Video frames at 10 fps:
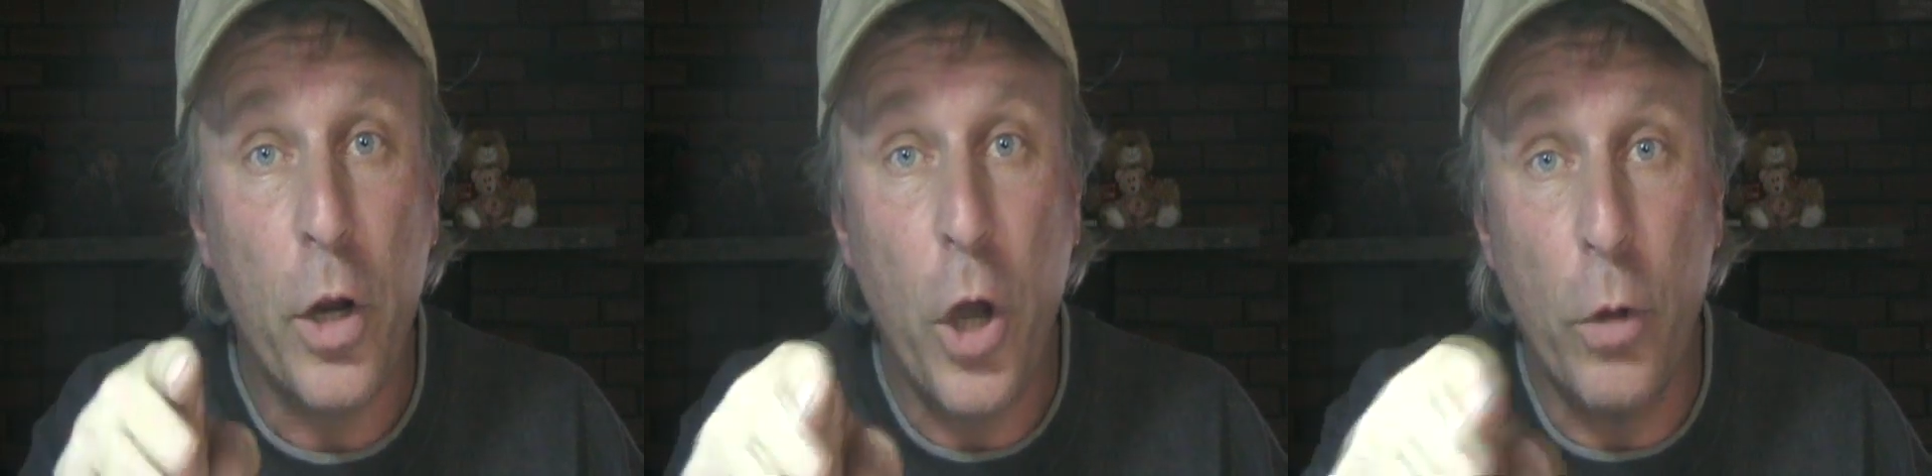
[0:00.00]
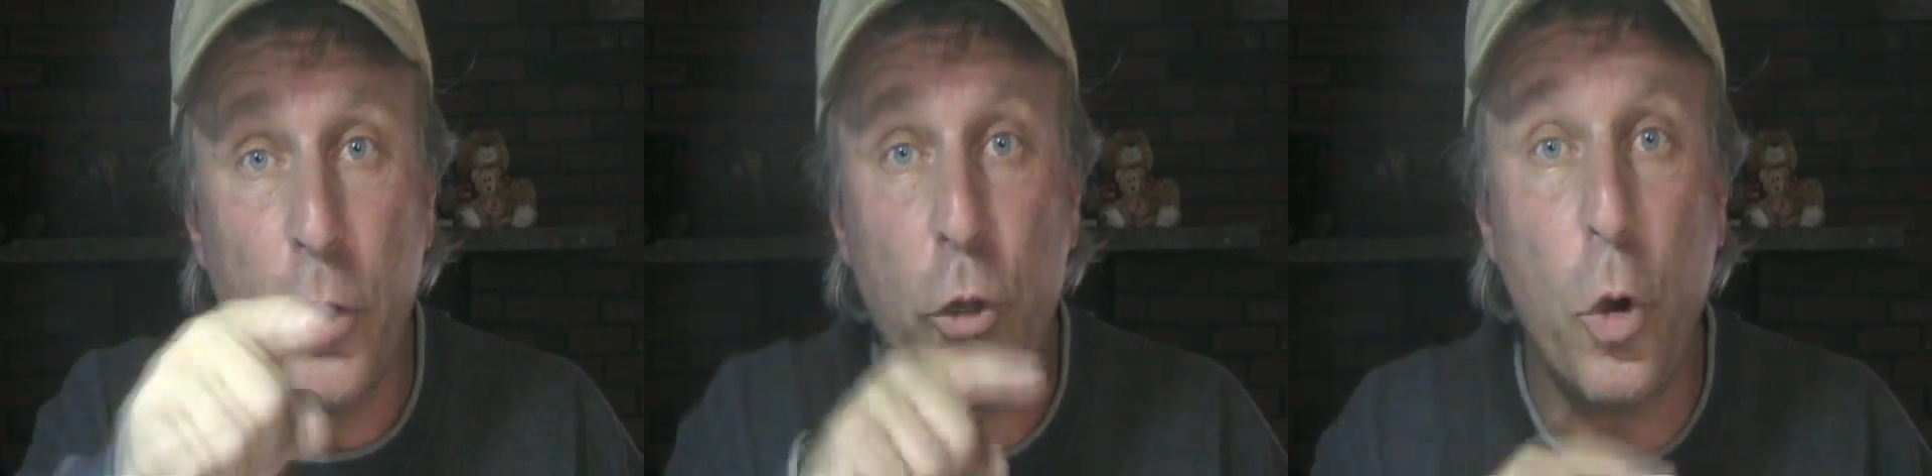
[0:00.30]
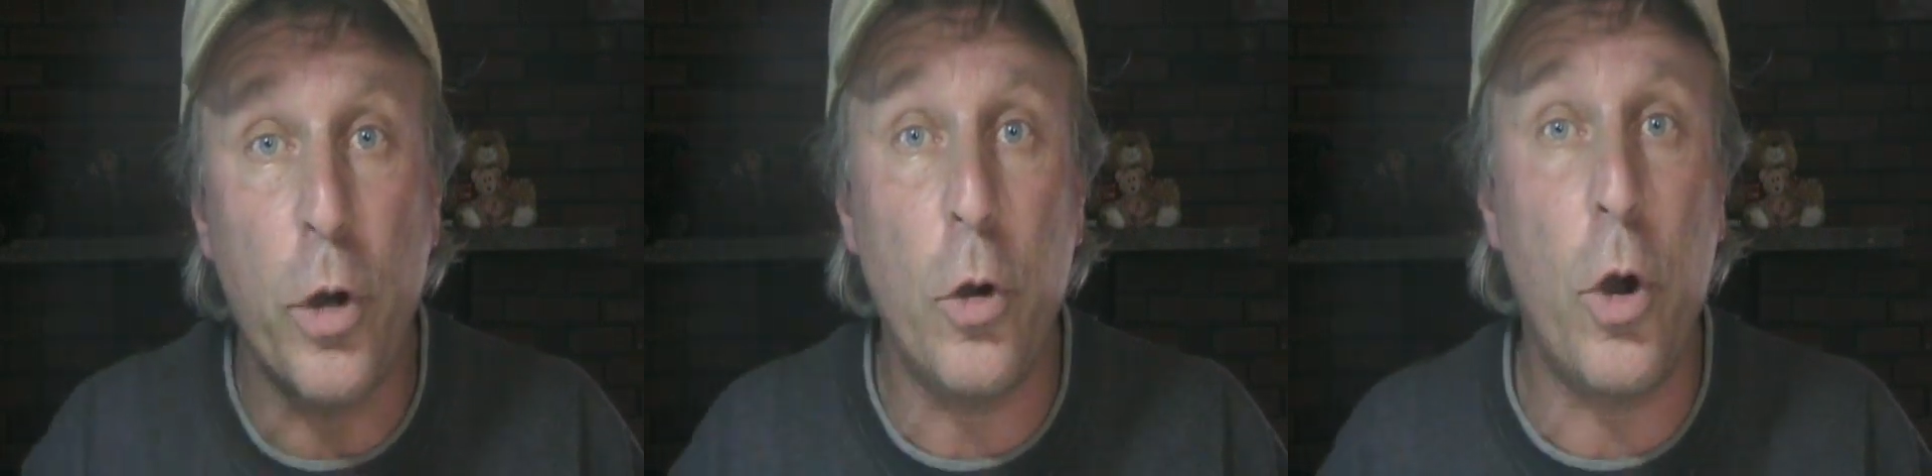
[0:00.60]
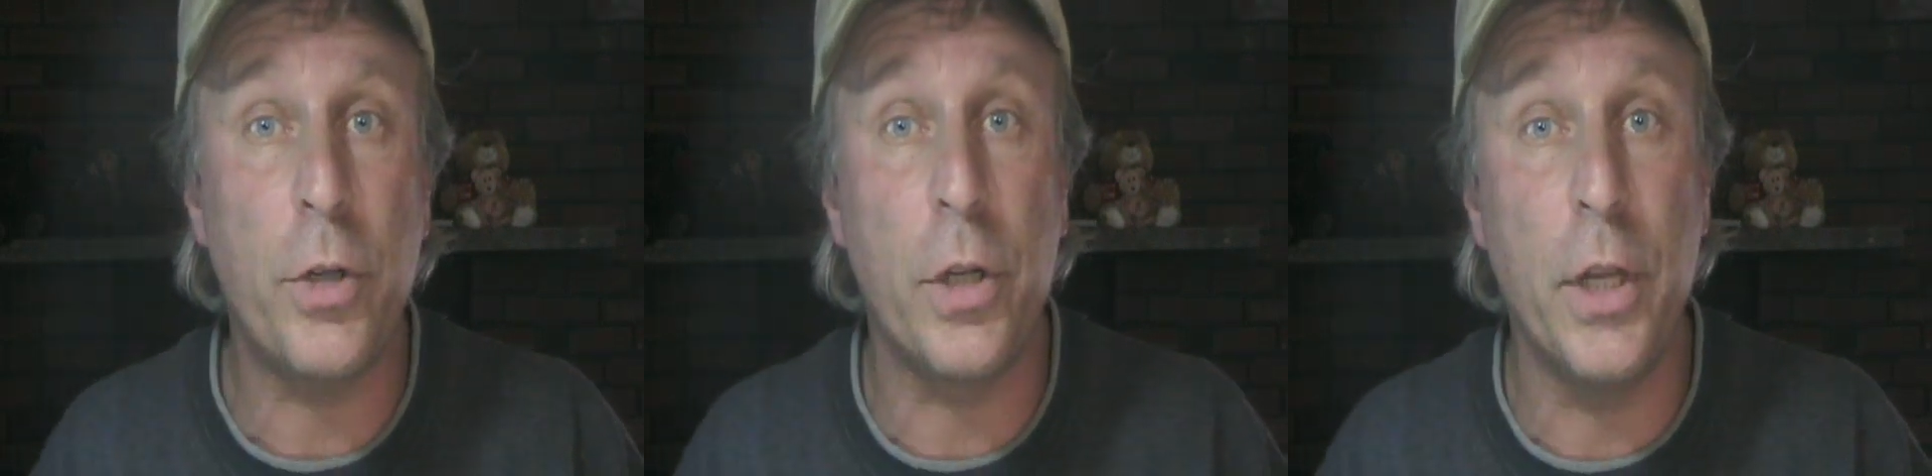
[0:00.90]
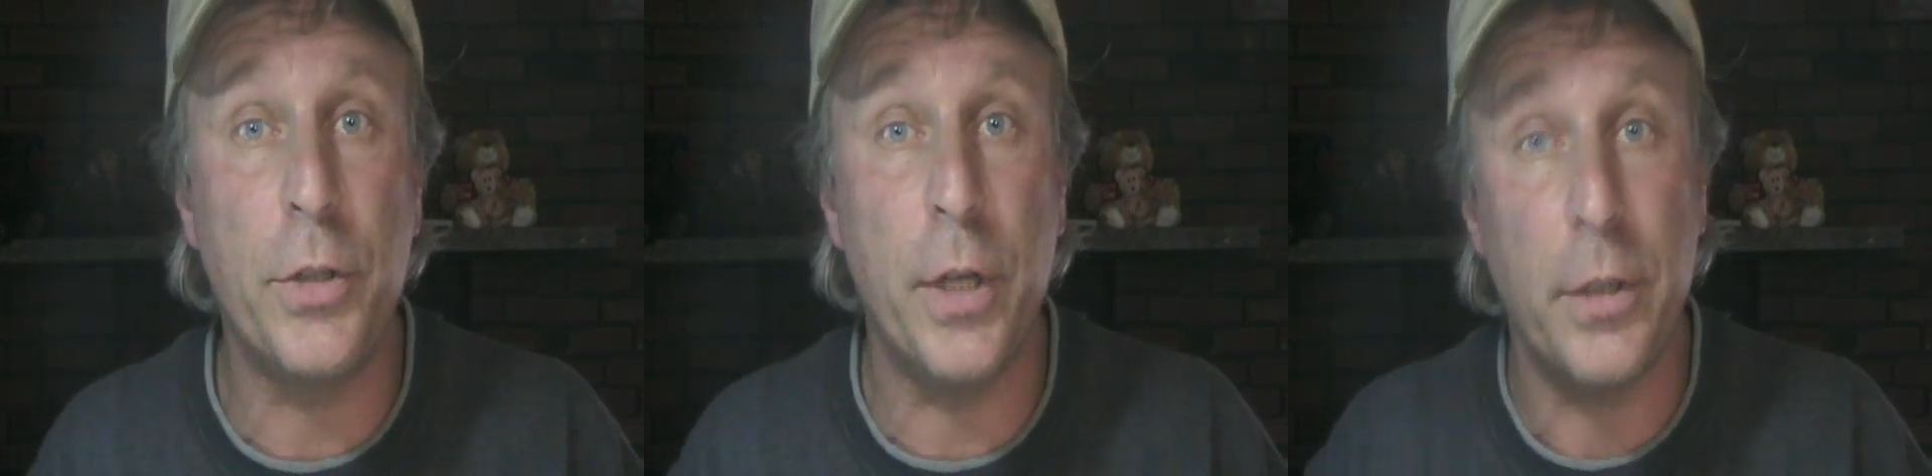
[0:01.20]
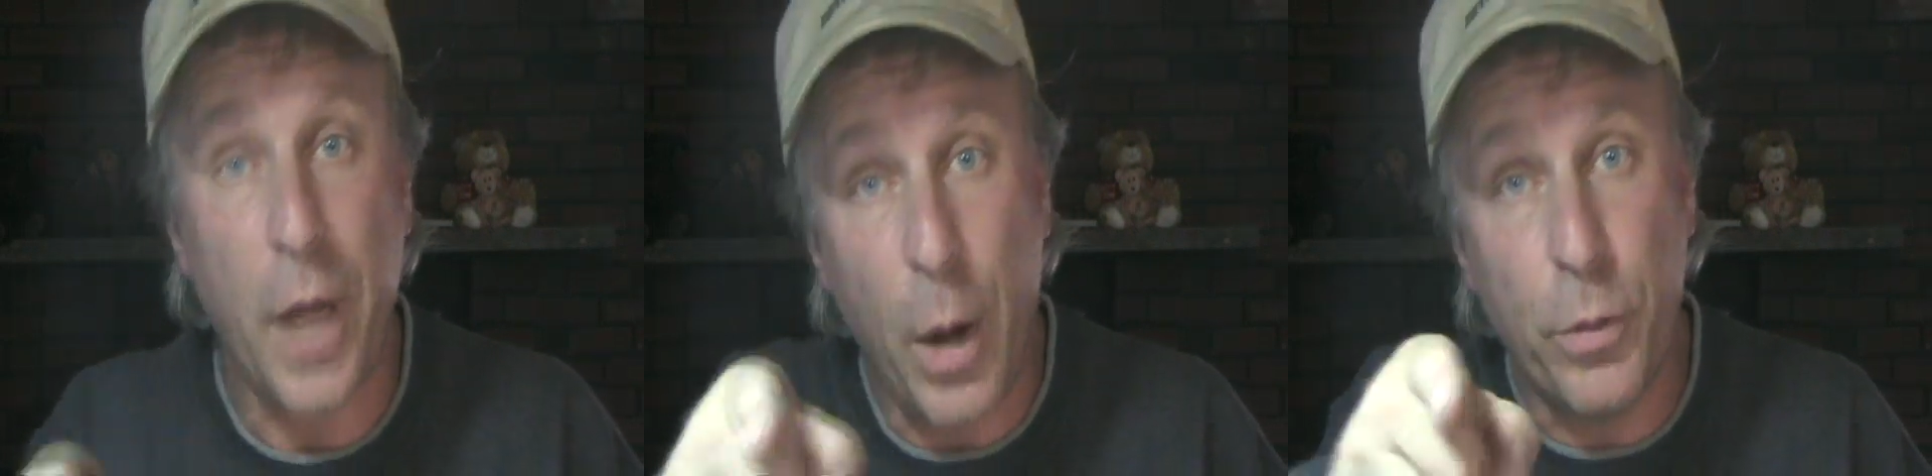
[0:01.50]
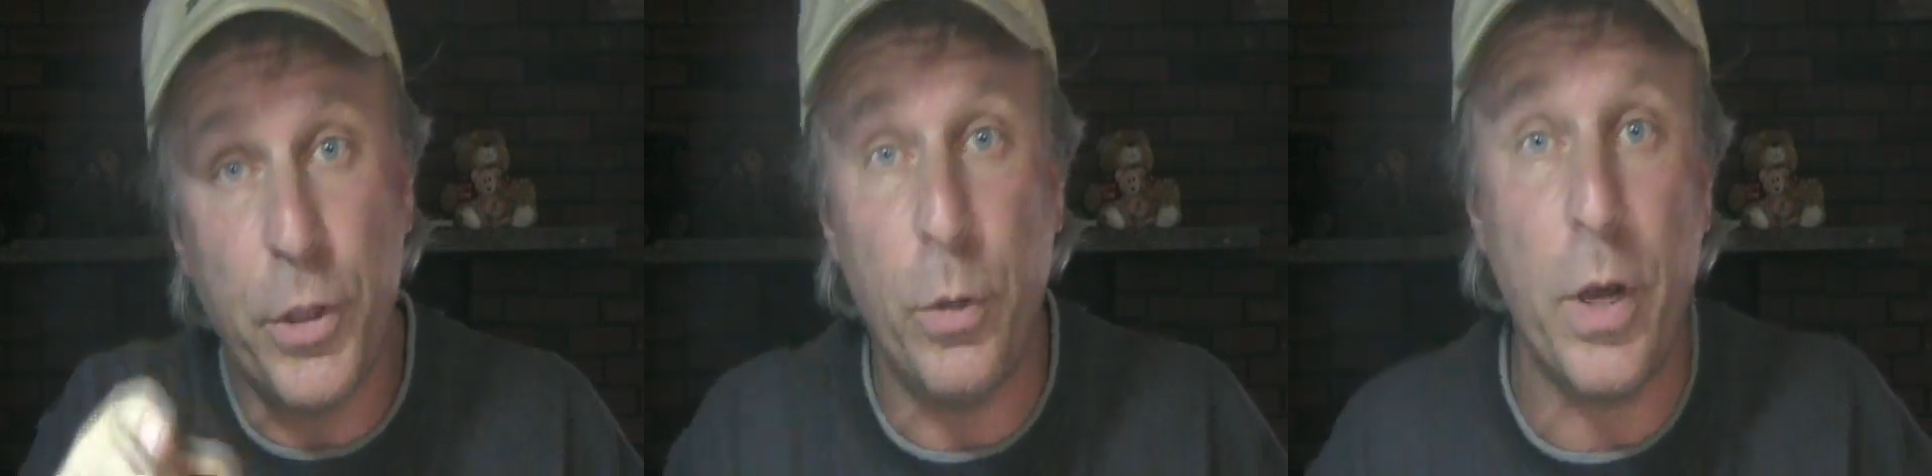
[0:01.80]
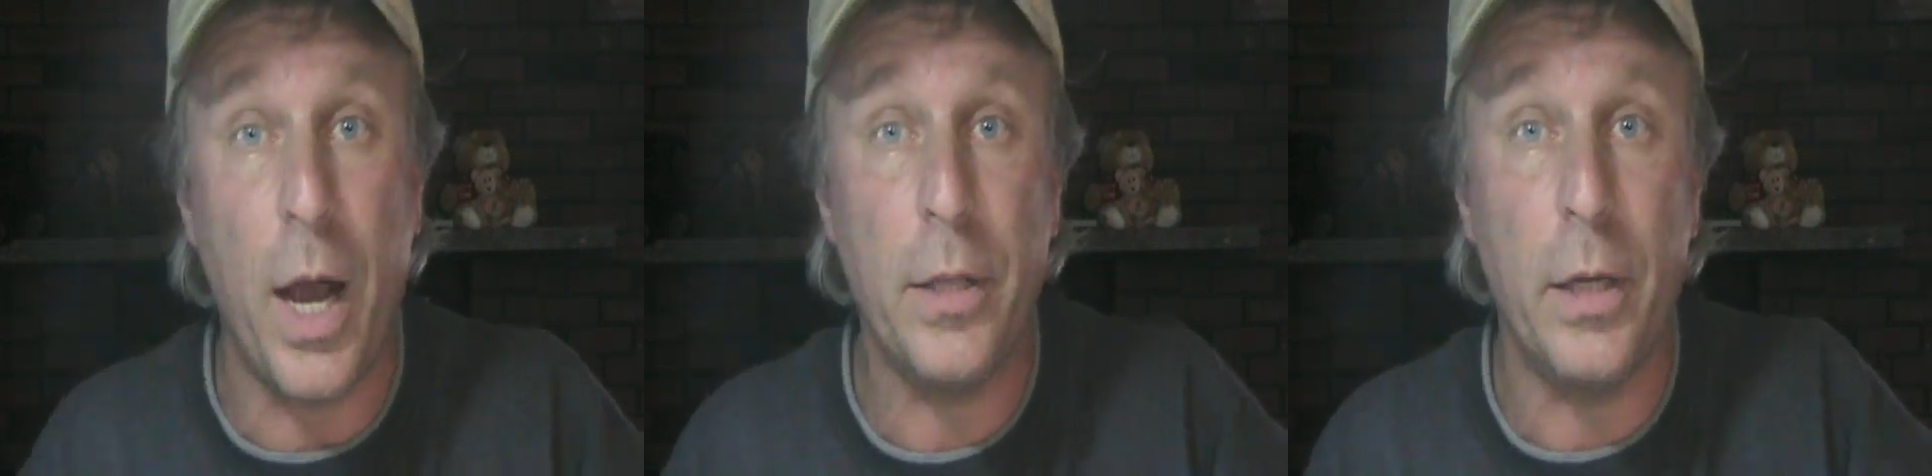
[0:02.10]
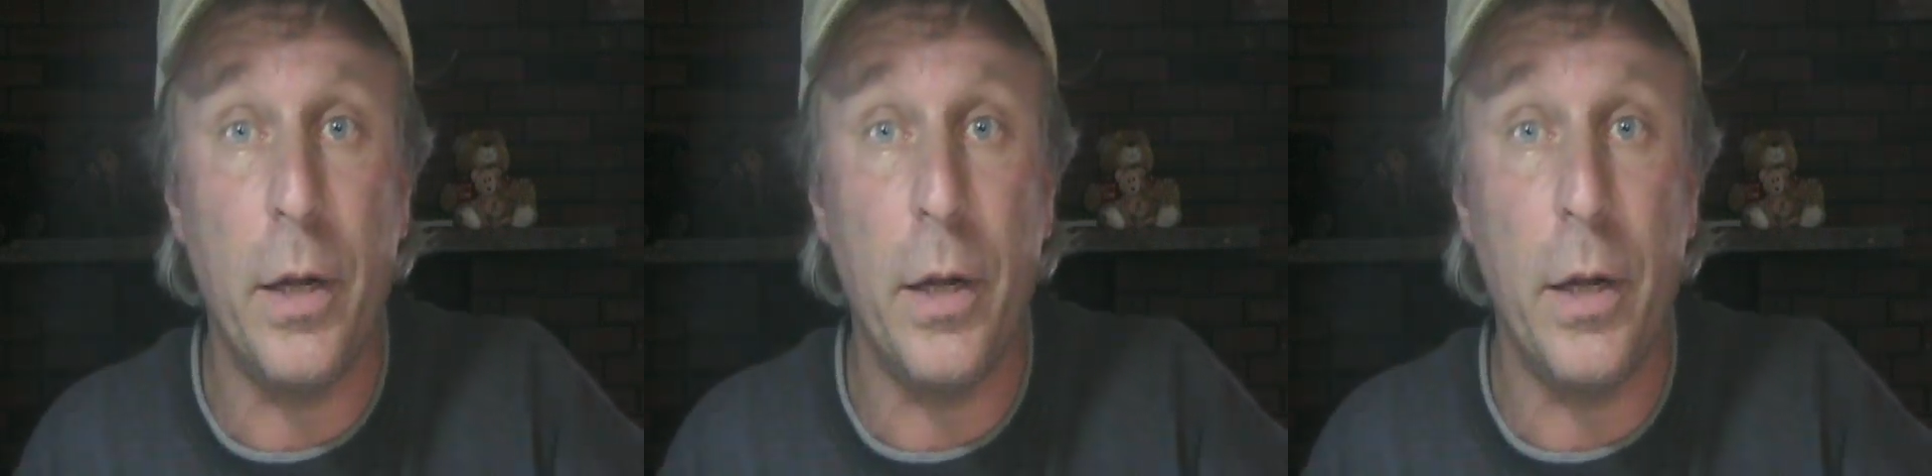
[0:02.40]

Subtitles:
Coach's Corner auction listings. I will see you guys